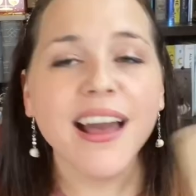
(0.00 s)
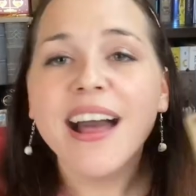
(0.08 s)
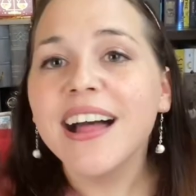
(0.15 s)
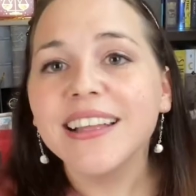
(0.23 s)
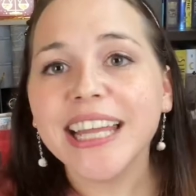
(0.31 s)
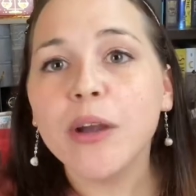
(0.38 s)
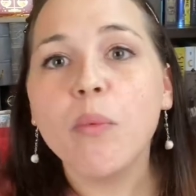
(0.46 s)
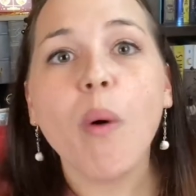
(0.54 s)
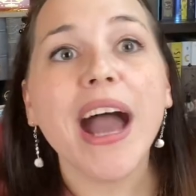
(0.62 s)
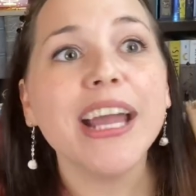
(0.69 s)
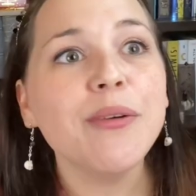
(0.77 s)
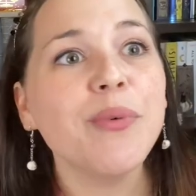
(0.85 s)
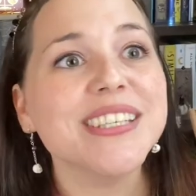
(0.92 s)
Like,
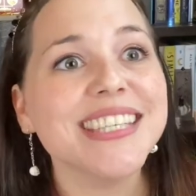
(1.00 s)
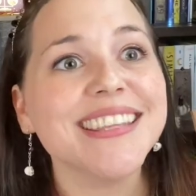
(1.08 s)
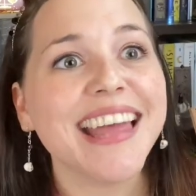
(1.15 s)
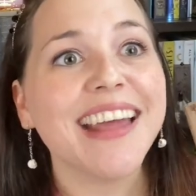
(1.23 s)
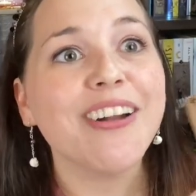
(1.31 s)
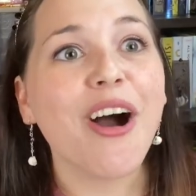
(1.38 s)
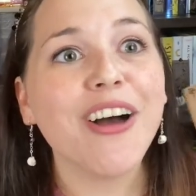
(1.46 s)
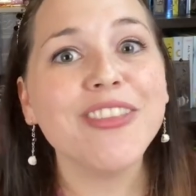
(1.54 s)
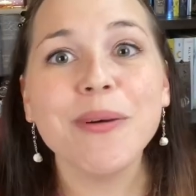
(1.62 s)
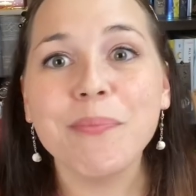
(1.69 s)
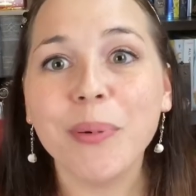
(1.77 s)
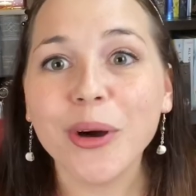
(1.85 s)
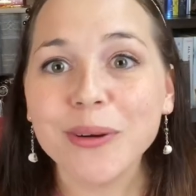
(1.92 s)
why wasn't that on the
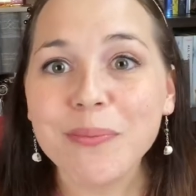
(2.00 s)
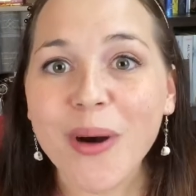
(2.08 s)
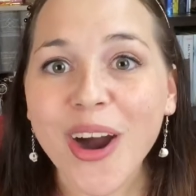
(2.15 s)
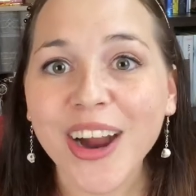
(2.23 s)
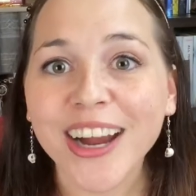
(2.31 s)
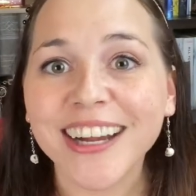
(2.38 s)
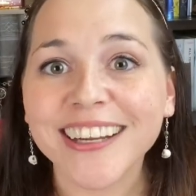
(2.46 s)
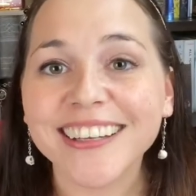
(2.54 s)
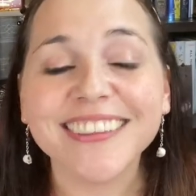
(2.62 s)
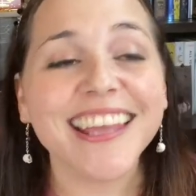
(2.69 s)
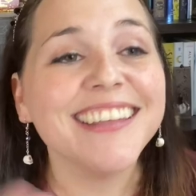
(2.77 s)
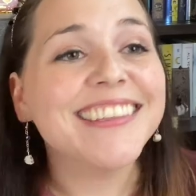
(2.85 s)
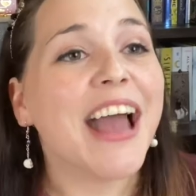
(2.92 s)
bookmark?
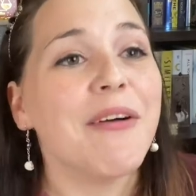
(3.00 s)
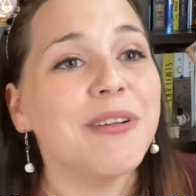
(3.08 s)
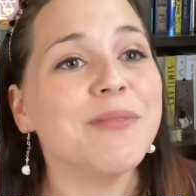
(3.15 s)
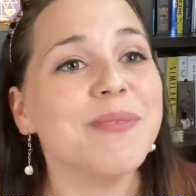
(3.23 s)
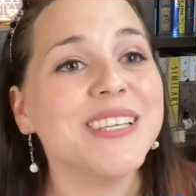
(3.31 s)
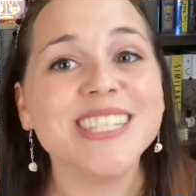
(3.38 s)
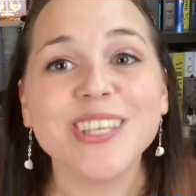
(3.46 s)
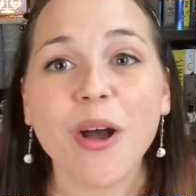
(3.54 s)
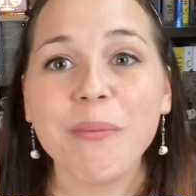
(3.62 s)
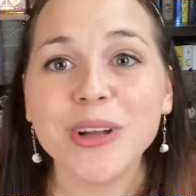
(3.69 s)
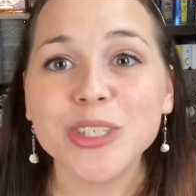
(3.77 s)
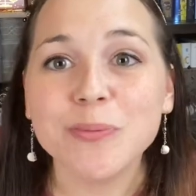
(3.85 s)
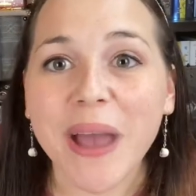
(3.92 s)
Like, that would have been so
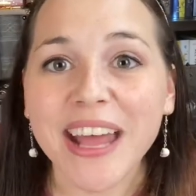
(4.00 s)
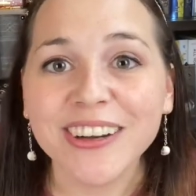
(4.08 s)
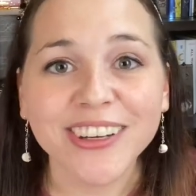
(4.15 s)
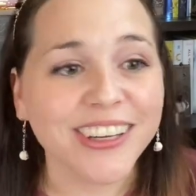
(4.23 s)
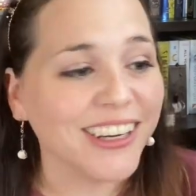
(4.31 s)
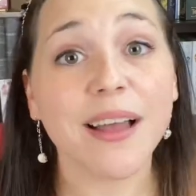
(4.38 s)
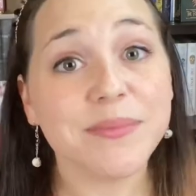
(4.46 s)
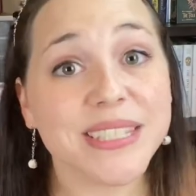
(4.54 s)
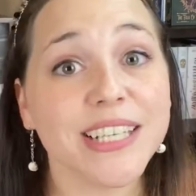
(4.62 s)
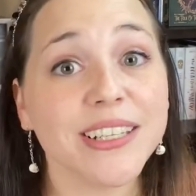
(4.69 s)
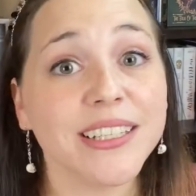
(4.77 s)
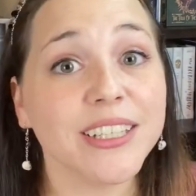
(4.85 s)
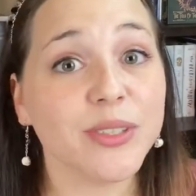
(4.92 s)
much better. I'm
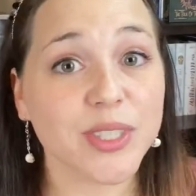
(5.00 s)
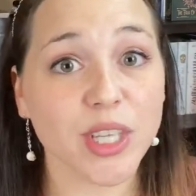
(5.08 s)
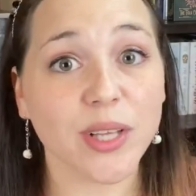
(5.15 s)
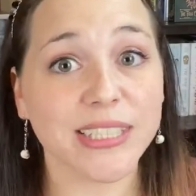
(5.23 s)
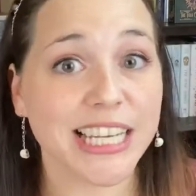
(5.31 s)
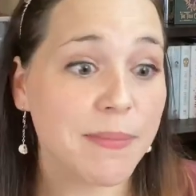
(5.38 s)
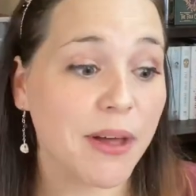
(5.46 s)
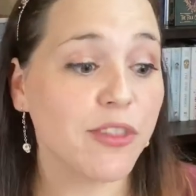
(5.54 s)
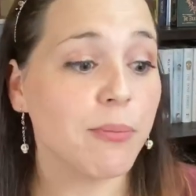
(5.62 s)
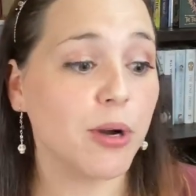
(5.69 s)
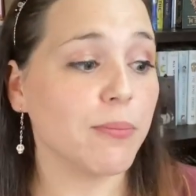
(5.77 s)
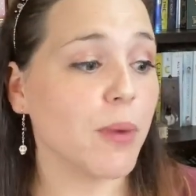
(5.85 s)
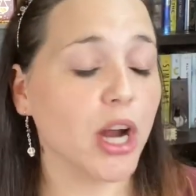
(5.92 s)
still a little salty about the
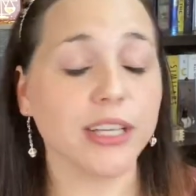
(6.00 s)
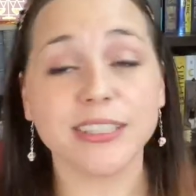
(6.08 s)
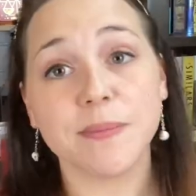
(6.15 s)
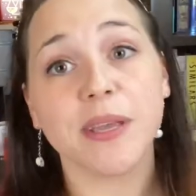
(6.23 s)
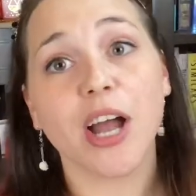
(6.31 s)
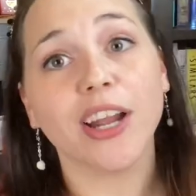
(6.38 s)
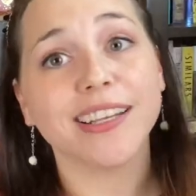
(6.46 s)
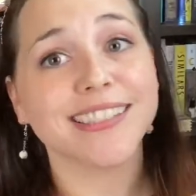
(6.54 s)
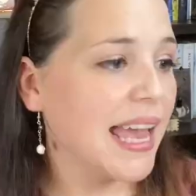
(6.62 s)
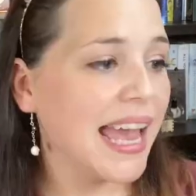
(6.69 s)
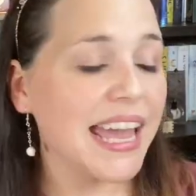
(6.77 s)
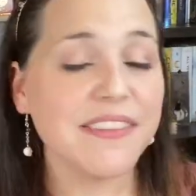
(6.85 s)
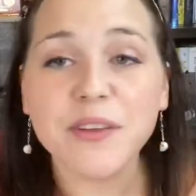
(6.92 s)
bookmark, to be honest.
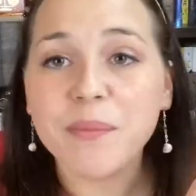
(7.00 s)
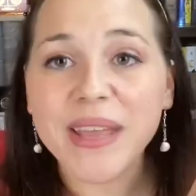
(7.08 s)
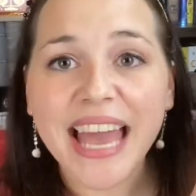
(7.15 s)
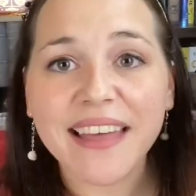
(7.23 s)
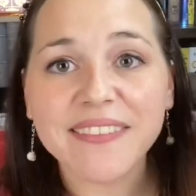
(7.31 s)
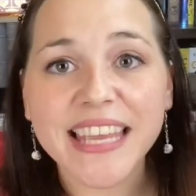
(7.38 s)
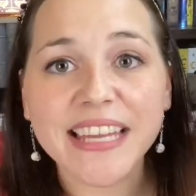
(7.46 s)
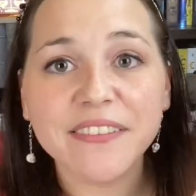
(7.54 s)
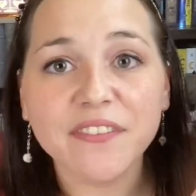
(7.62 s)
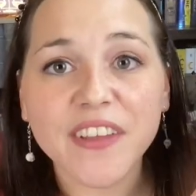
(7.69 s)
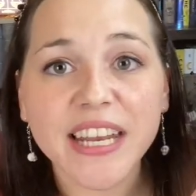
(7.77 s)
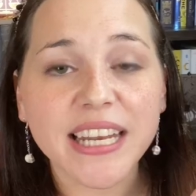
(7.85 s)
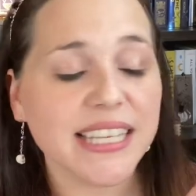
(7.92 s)
And then we have the
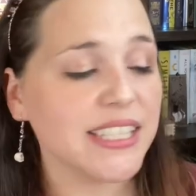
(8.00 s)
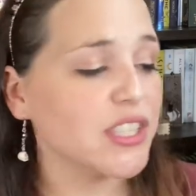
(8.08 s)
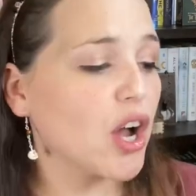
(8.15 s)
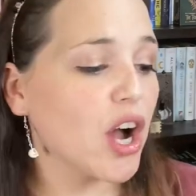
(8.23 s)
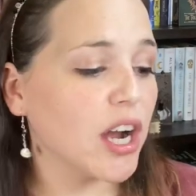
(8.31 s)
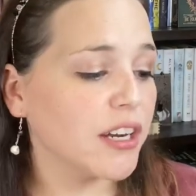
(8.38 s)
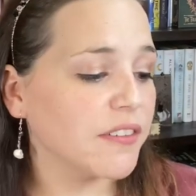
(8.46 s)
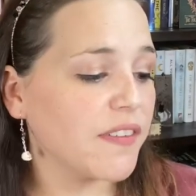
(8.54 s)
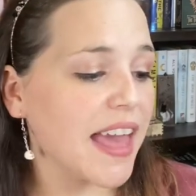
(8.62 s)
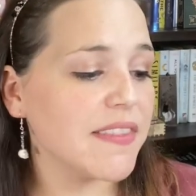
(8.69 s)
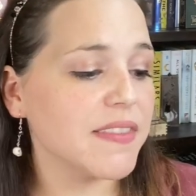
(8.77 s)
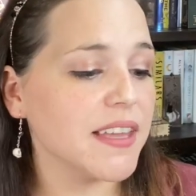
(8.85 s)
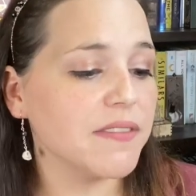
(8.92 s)
infinity scarf
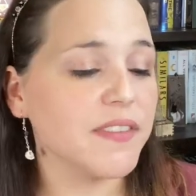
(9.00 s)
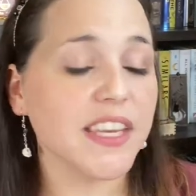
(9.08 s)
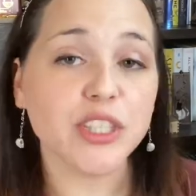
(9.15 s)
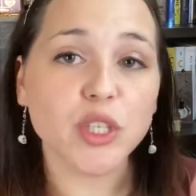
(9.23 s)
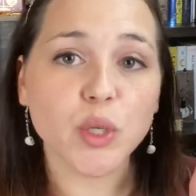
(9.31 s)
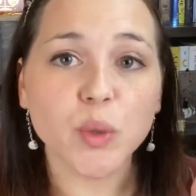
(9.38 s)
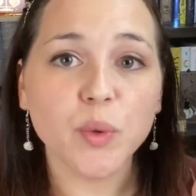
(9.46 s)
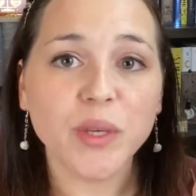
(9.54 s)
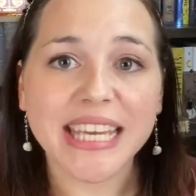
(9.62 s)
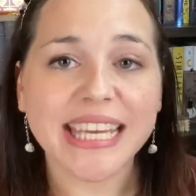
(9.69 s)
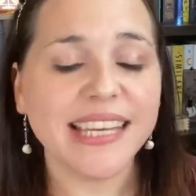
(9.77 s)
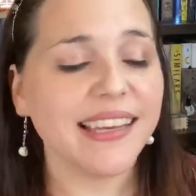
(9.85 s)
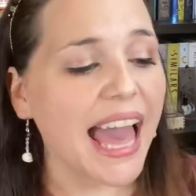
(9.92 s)
and then the two
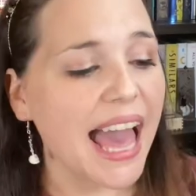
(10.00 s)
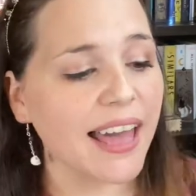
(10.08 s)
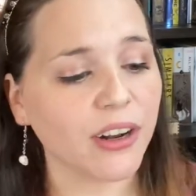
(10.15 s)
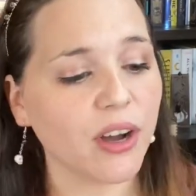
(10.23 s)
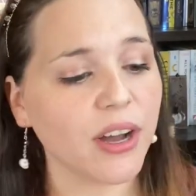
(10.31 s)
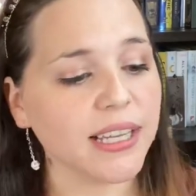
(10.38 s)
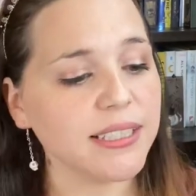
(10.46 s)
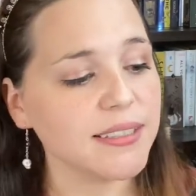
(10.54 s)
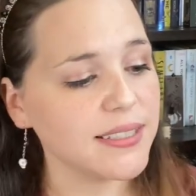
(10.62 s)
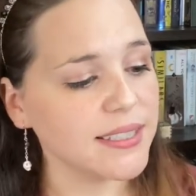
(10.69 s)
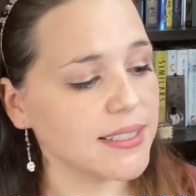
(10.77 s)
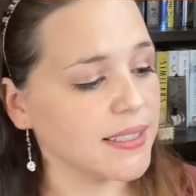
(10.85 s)
key add-ons.